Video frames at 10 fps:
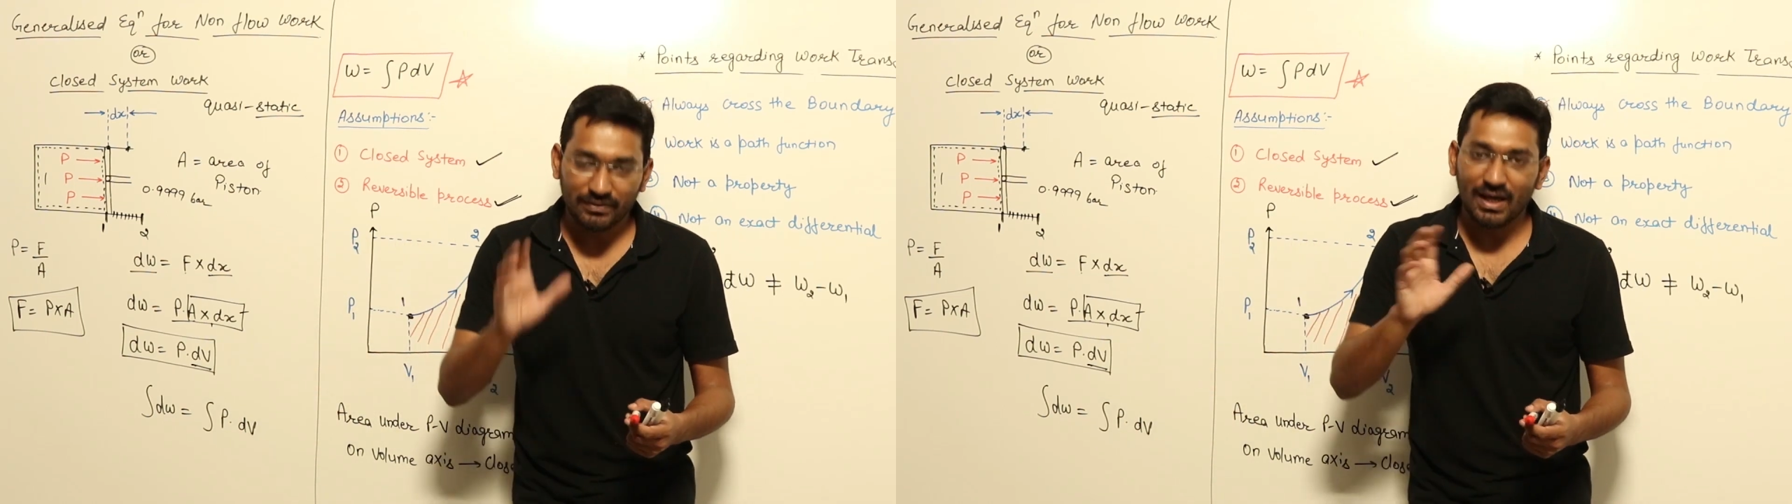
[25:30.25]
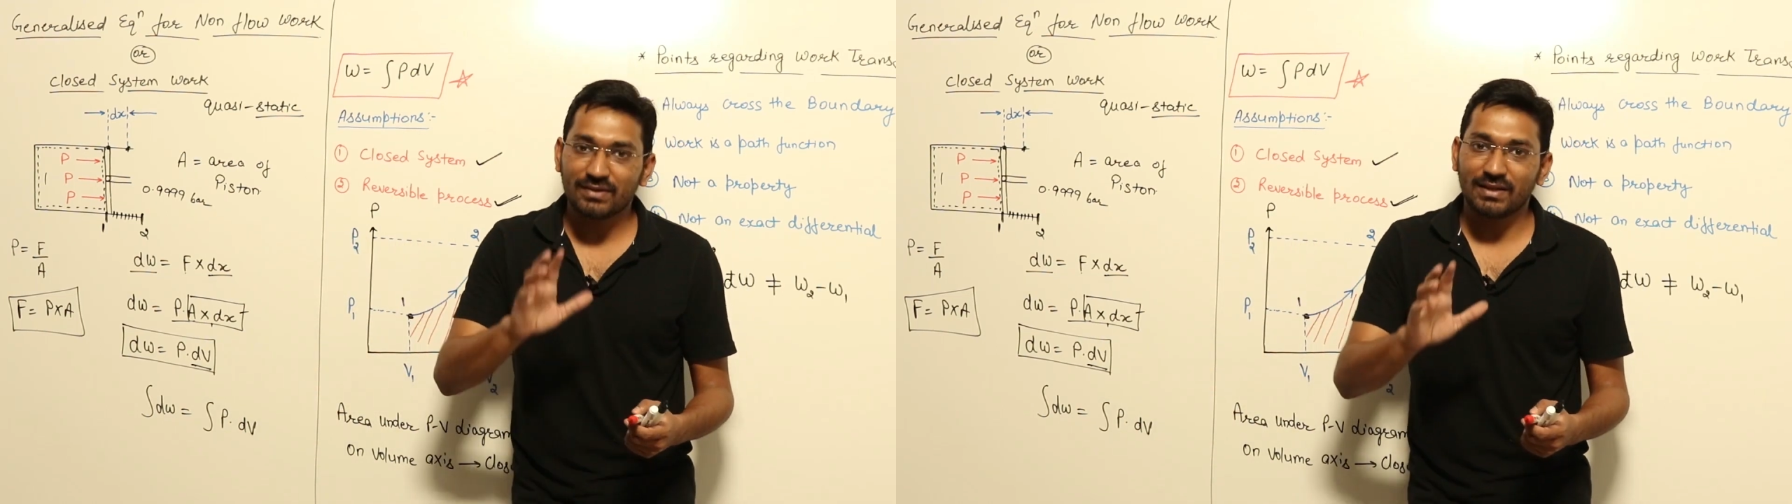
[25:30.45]

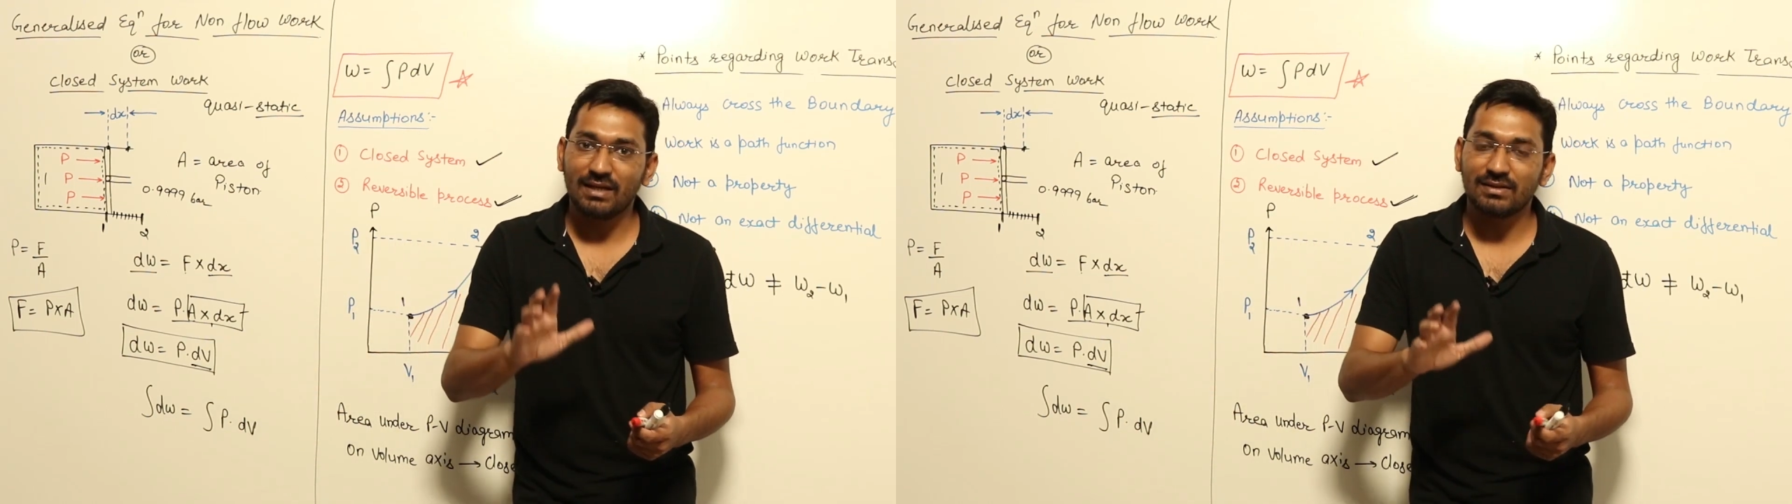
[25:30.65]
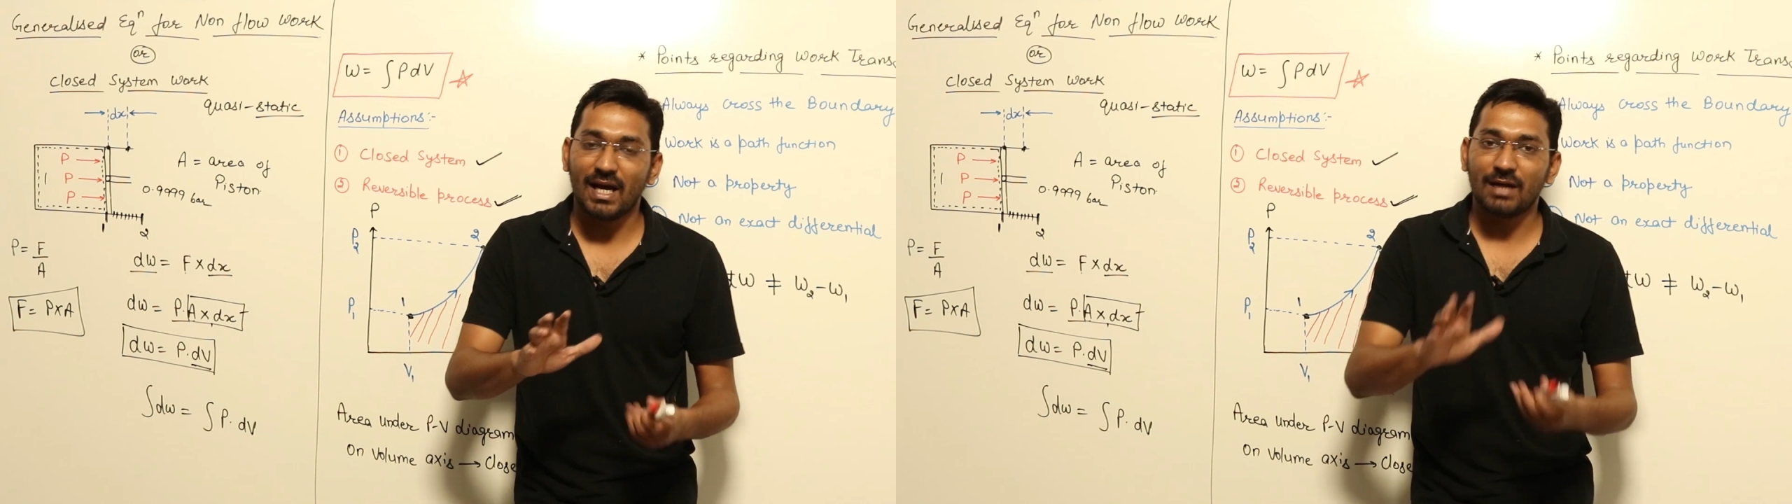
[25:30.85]
We are
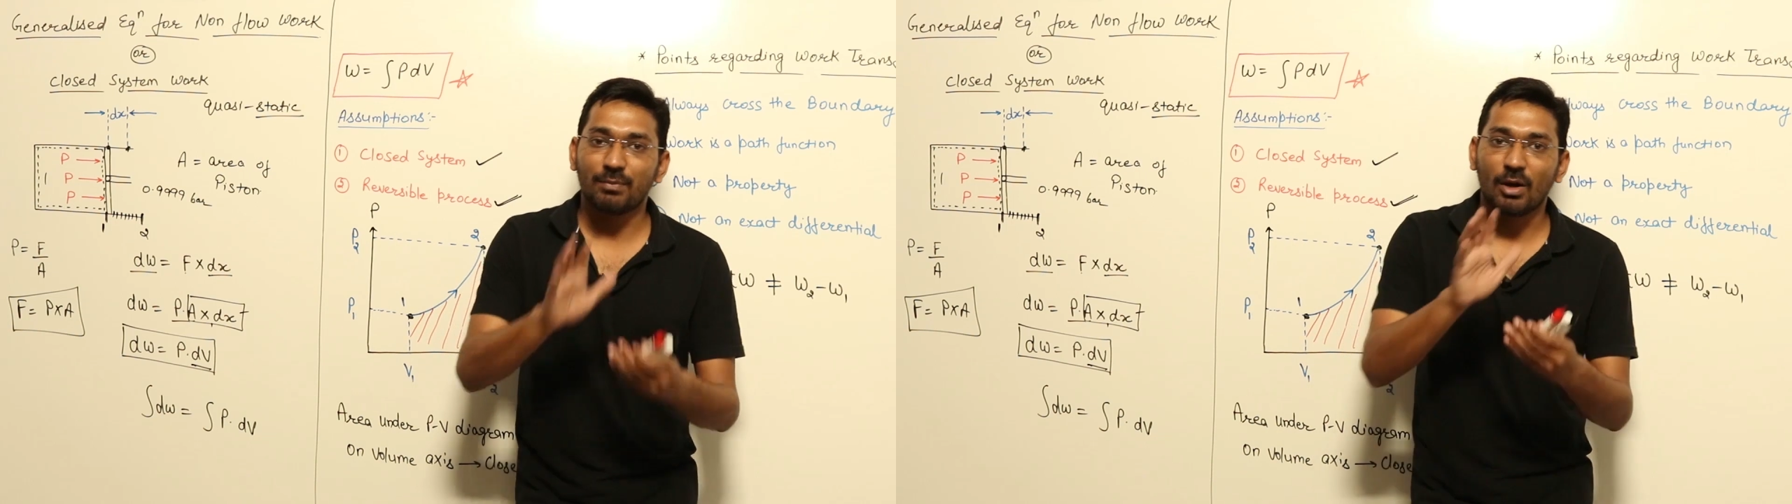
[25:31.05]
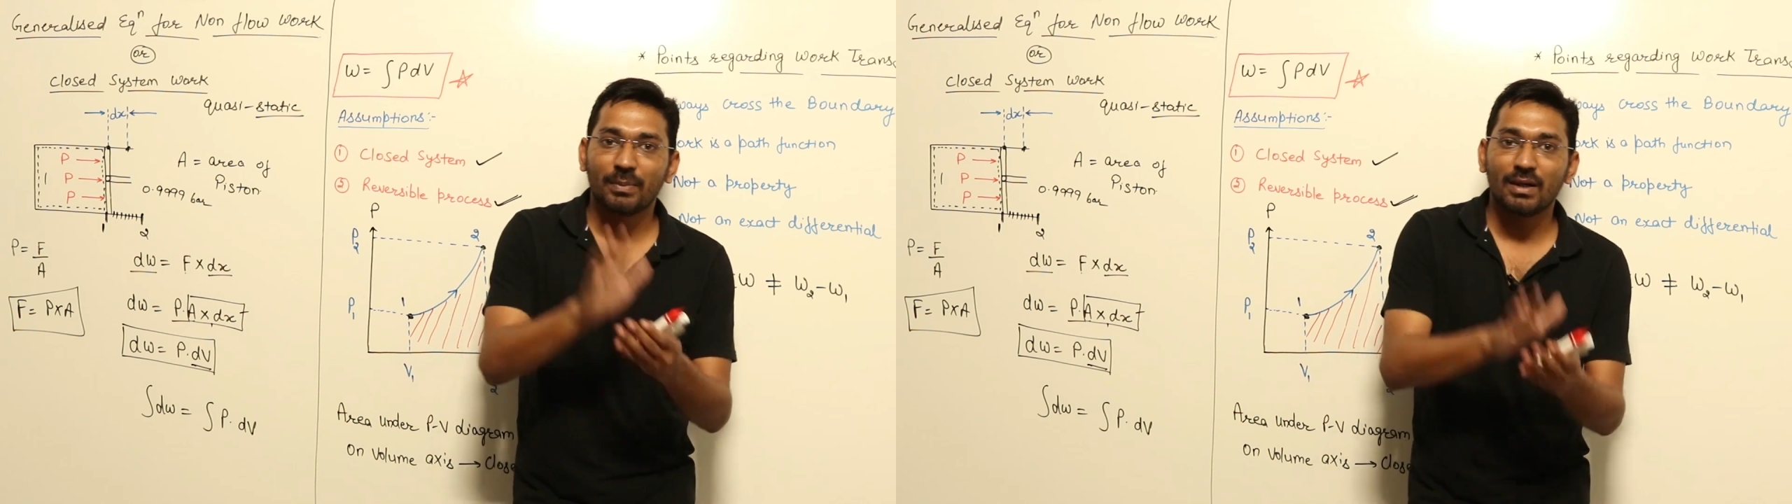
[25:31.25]
saying that
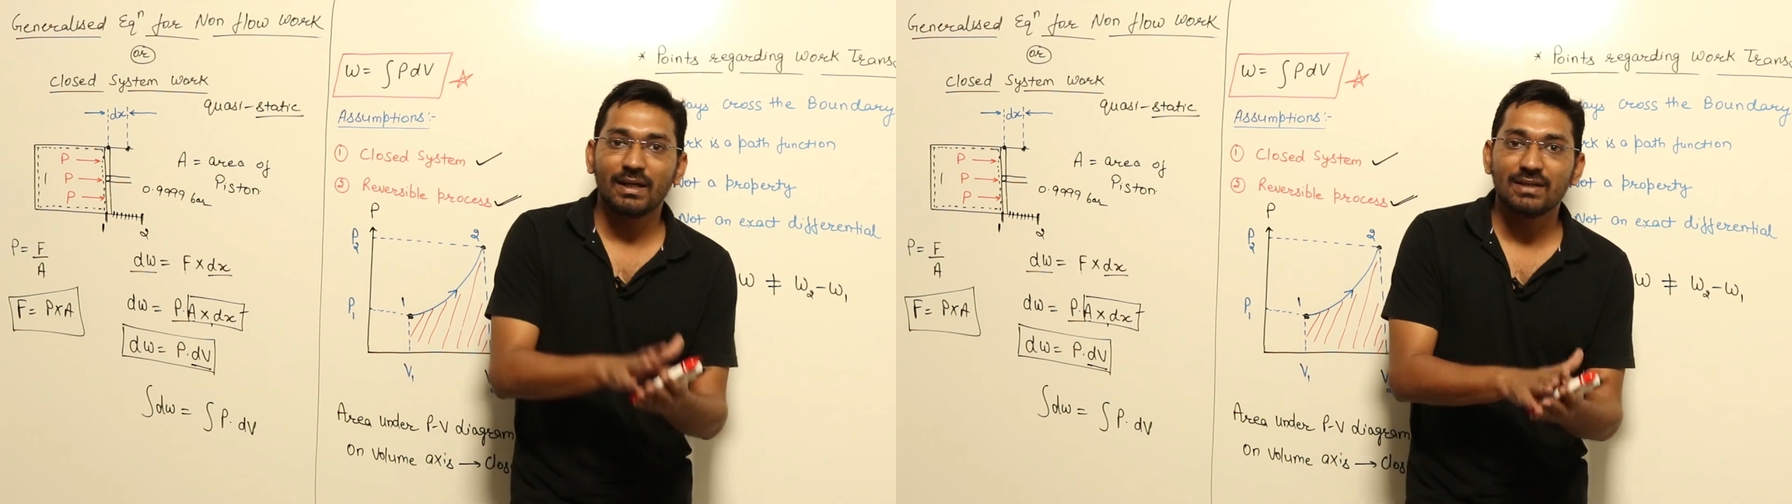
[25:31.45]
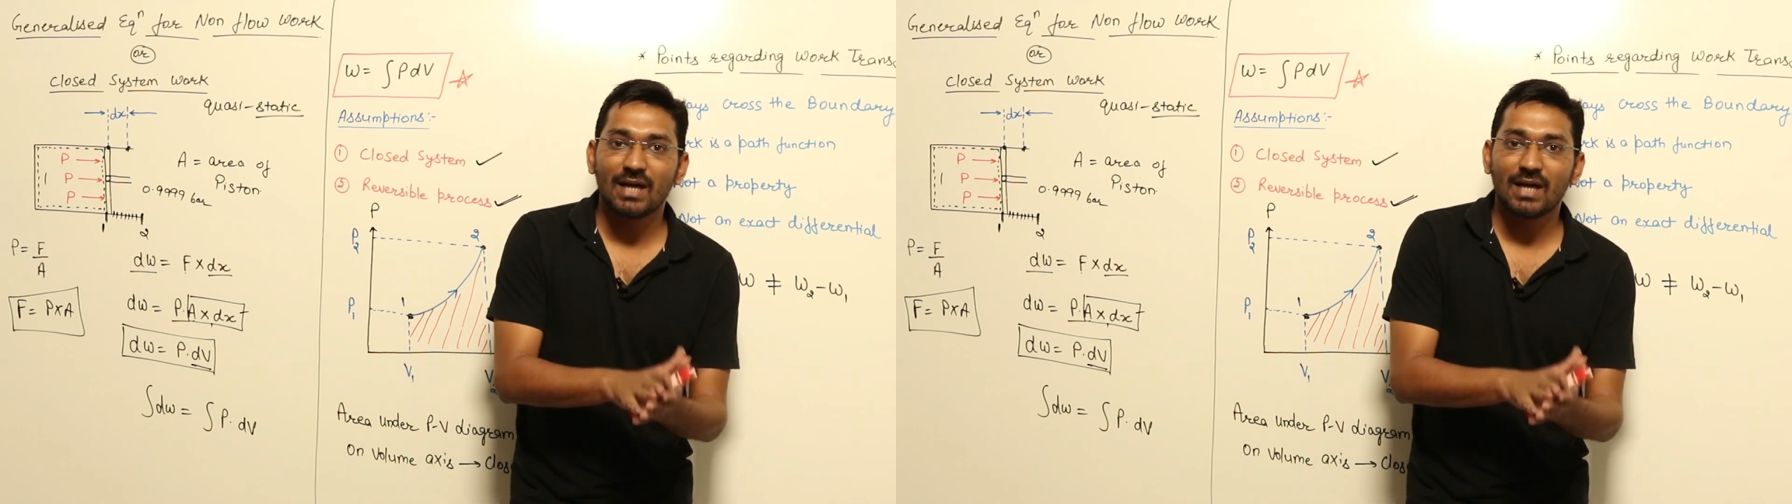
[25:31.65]
properties